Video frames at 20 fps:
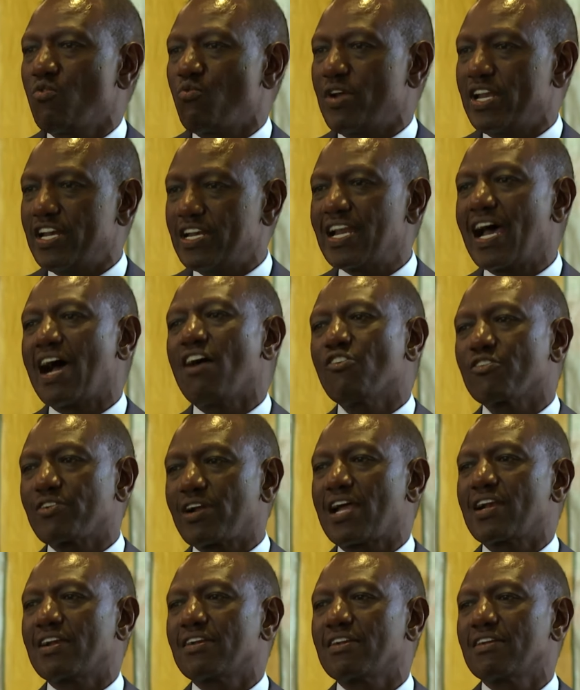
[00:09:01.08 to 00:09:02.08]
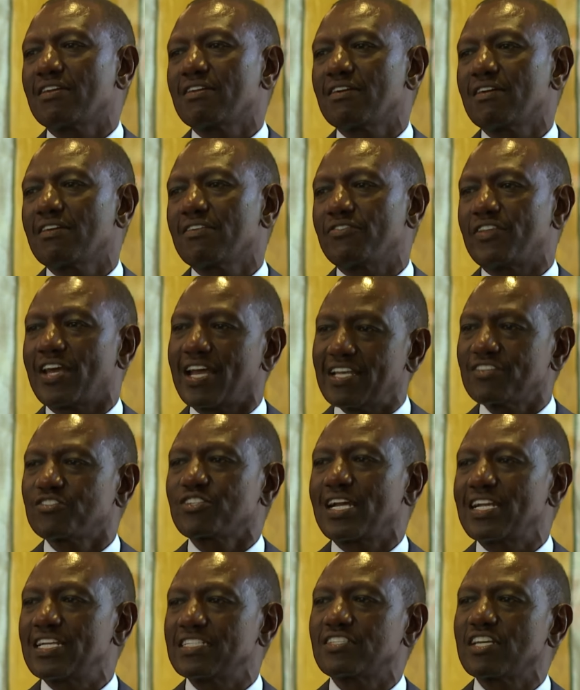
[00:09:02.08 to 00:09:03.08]
We now run the
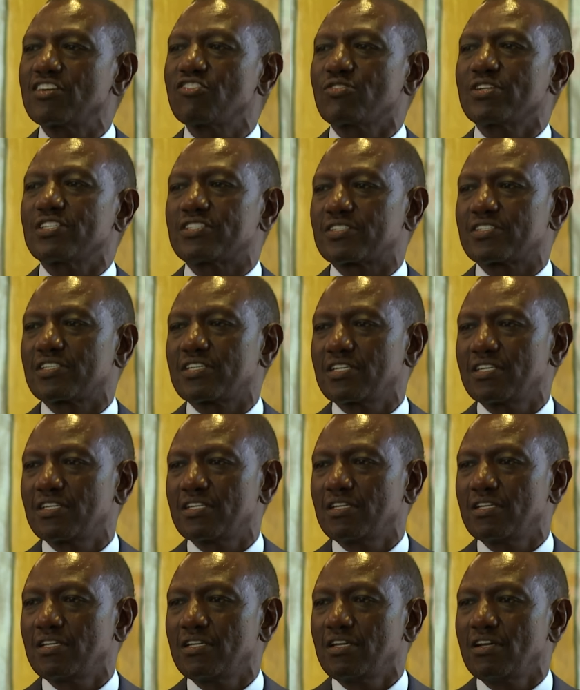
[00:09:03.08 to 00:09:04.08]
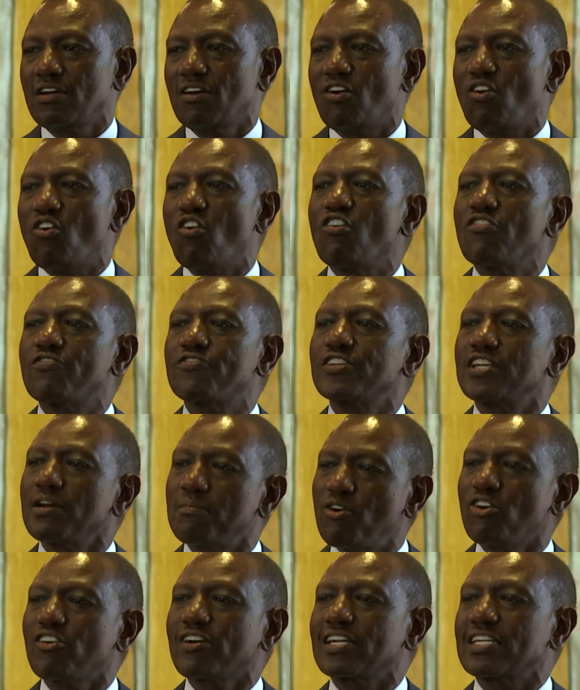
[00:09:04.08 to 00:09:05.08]
escalating risk of
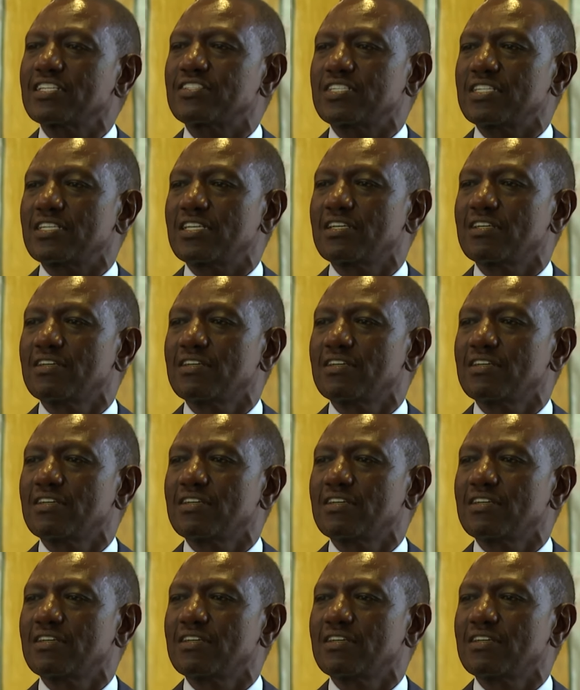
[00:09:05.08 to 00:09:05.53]
democracy